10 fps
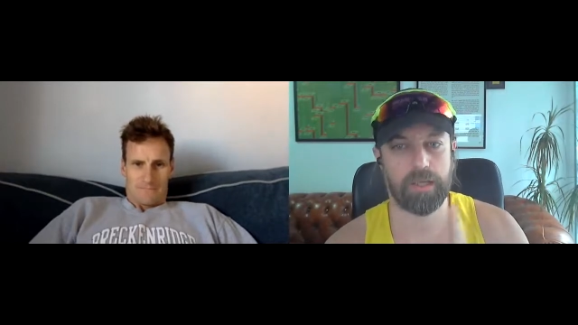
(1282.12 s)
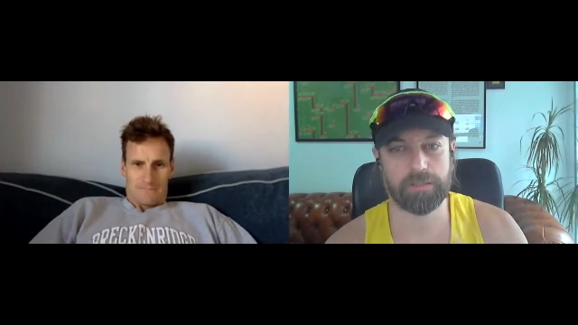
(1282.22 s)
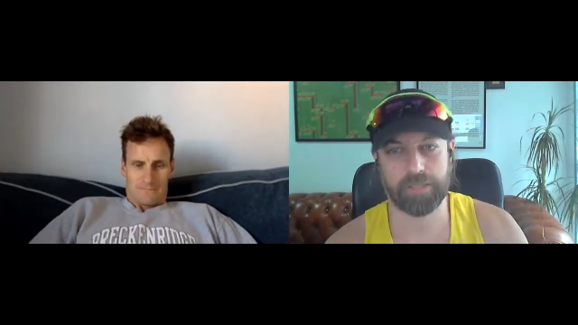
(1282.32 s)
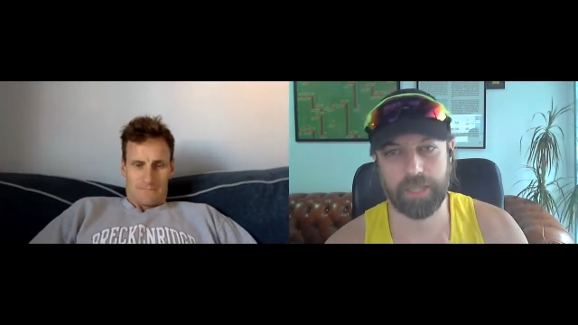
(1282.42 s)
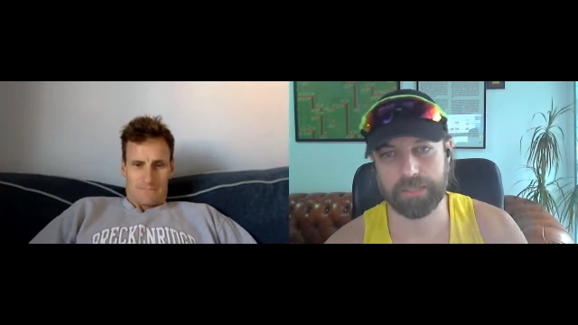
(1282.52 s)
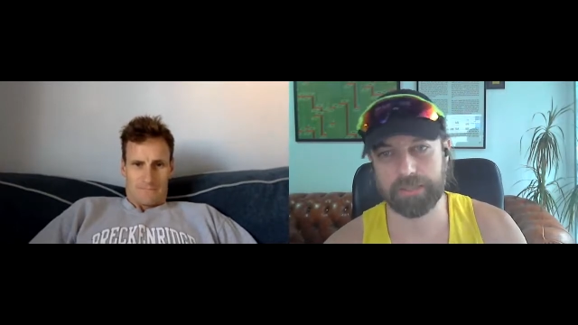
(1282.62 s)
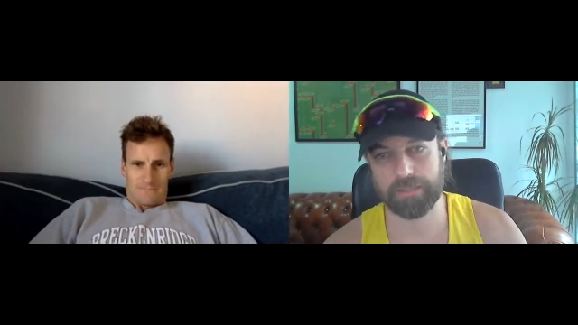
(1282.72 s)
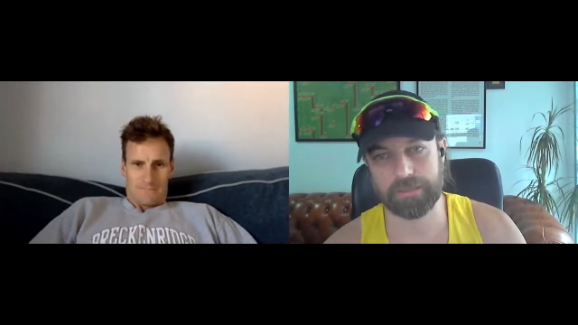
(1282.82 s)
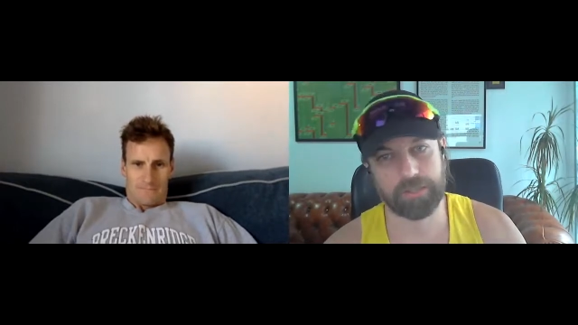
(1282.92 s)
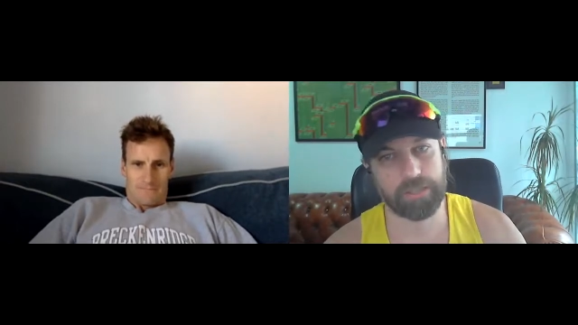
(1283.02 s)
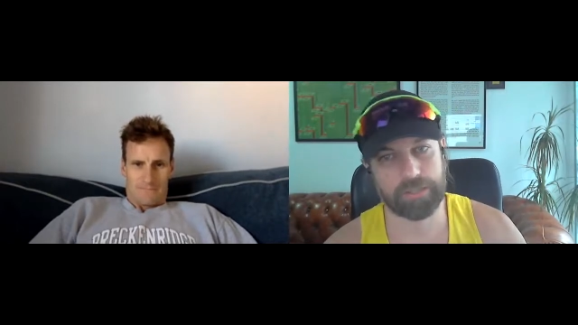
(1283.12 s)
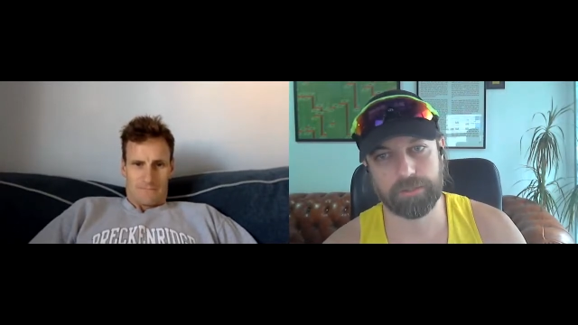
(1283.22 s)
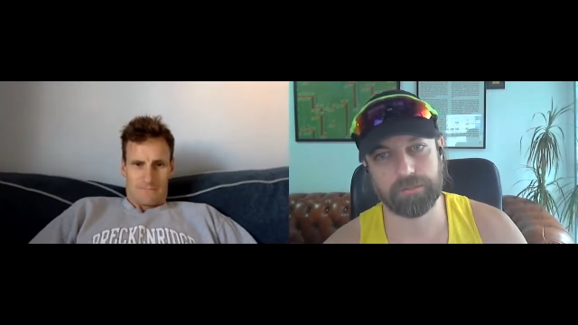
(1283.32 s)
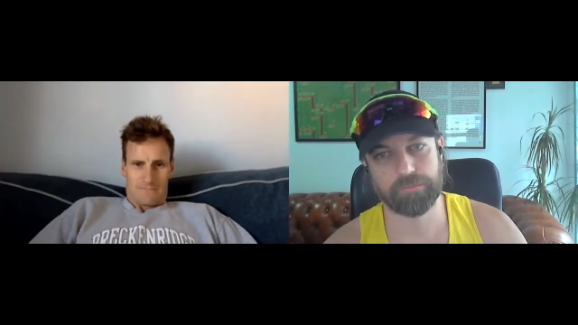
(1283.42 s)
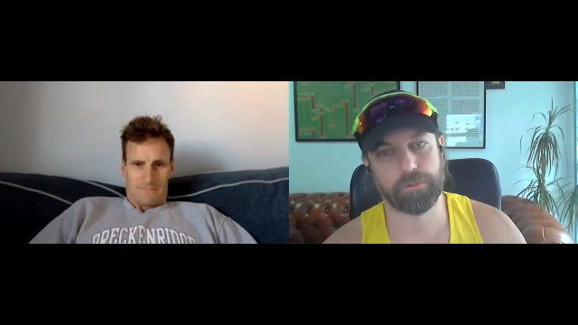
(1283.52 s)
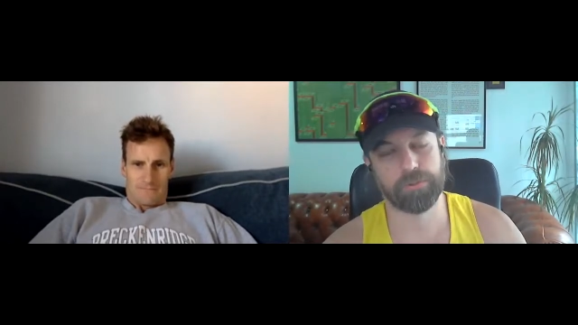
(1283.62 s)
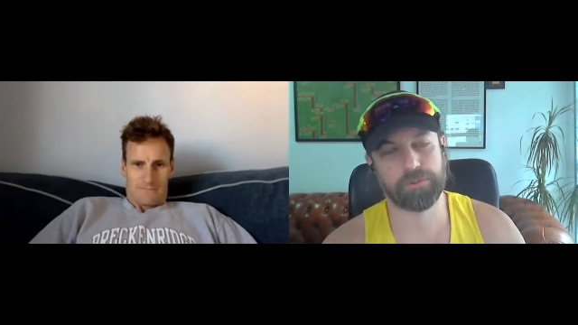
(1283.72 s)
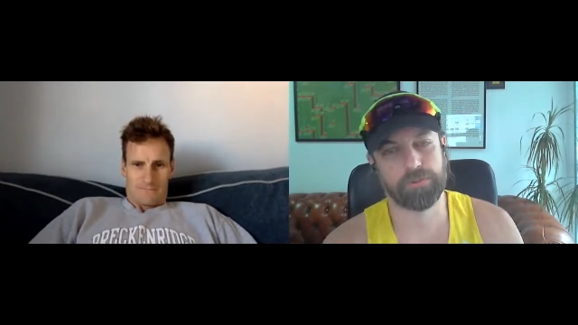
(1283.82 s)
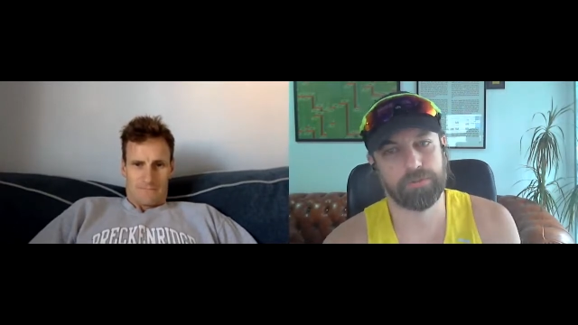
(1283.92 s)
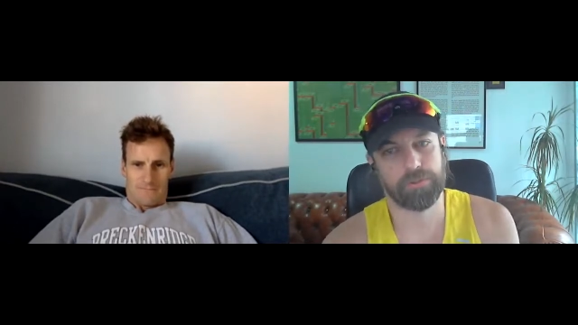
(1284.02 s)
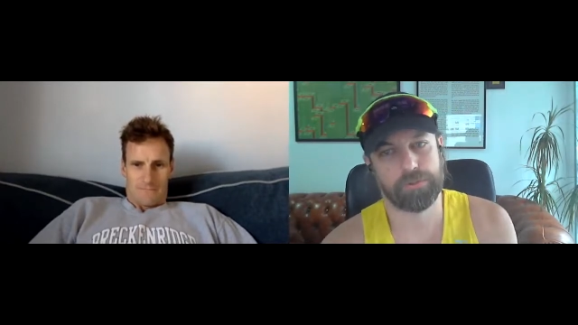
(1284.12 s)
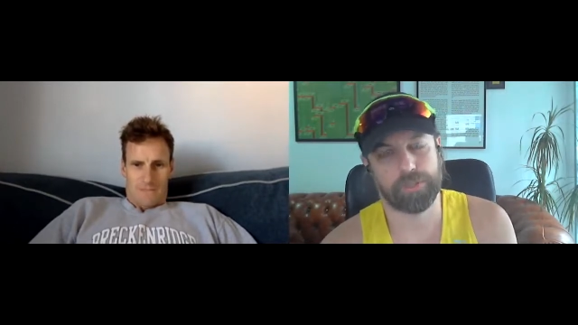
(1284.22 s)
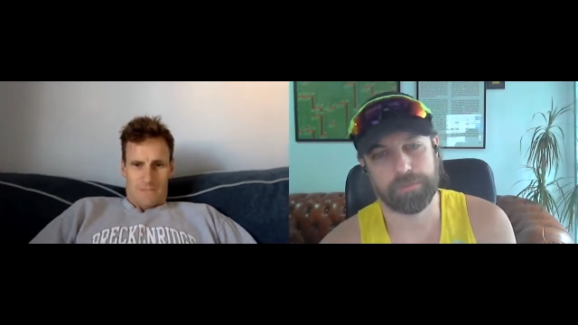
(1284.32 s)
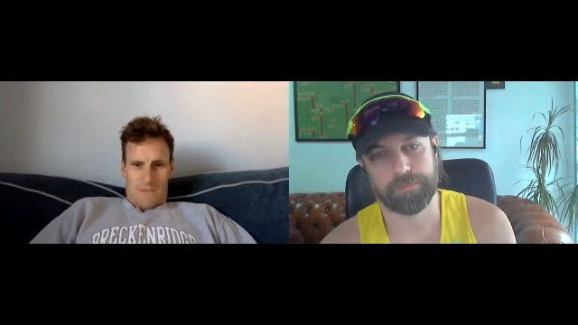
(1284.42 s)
Speaker 1: triathlete, triathlete of all, your, of all time?